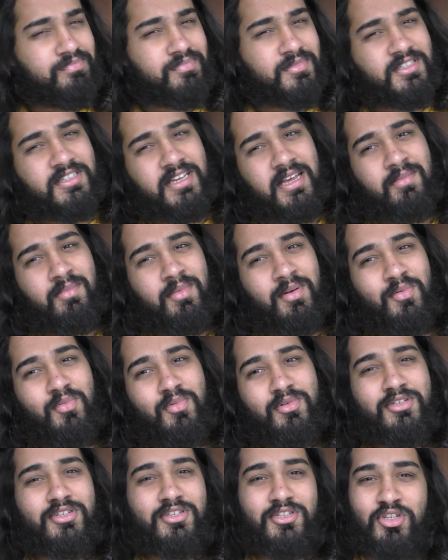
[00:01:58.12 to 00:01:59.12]
segment,
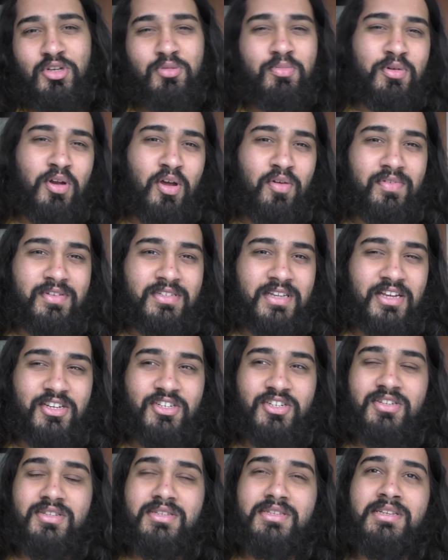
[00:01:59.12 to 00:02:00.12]
which is the Supernova
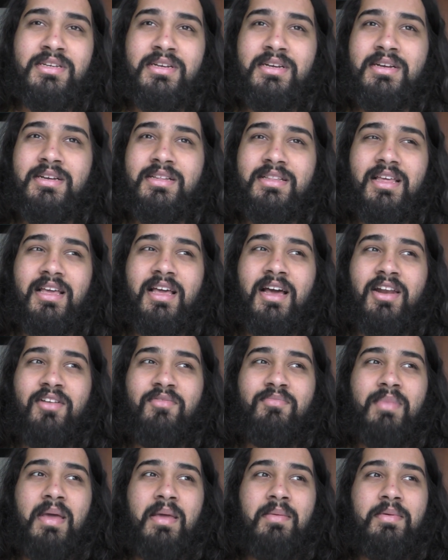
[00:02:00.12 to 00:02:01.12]
Sessions. They kind of
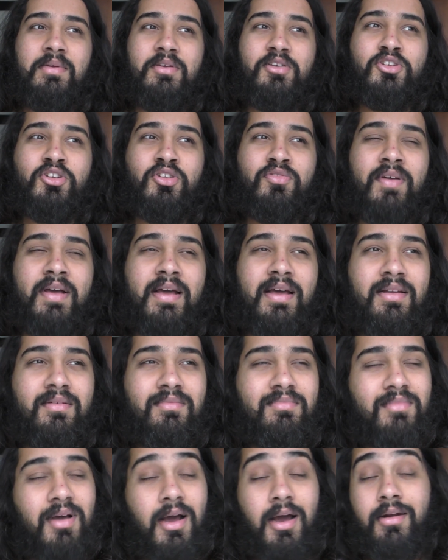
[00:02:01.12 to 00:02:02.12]
maybe should have had,
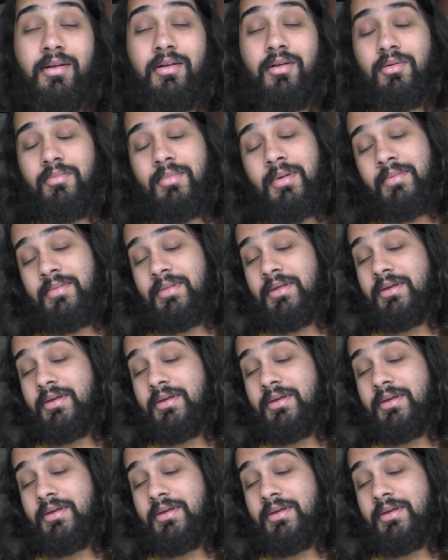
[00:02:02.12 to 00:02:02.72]
I don't know, maybe